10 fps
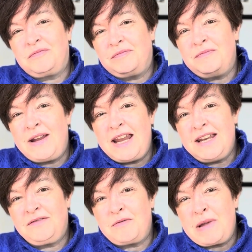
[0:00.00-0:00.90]

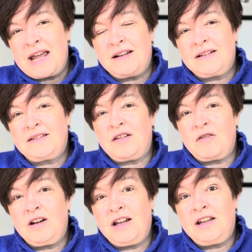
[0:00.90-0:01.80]
made the panels
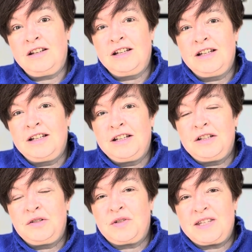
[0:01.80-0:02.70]
longer
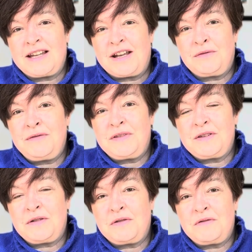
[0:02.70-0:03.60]
to start with,
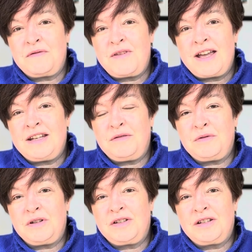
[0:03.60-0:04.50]
so that it
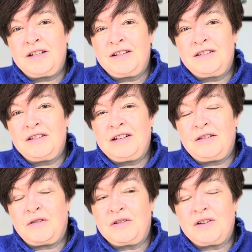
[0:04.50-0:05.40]
would
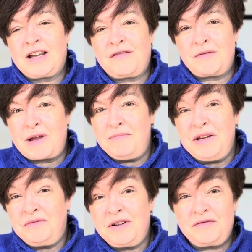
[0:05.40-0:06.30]
also cover my
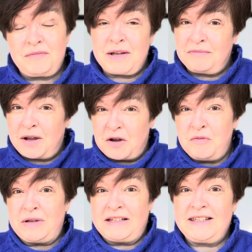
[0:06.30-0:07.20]
midriff, but my
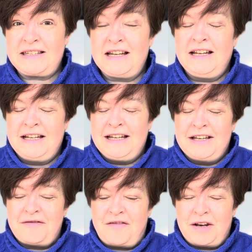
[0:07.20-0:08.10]
hope is
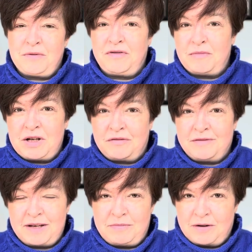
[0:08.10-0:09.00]
that with a bit of
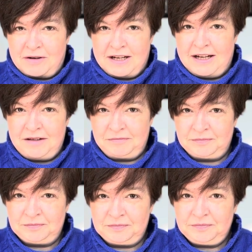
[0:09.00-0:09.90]
wet blocking,
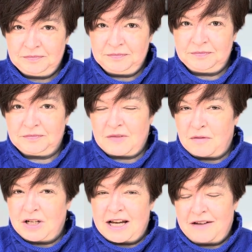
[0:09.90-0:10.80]

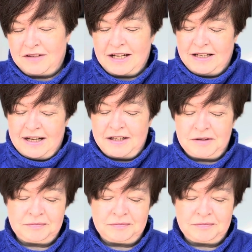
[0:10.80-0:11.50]
which I haven't done yet,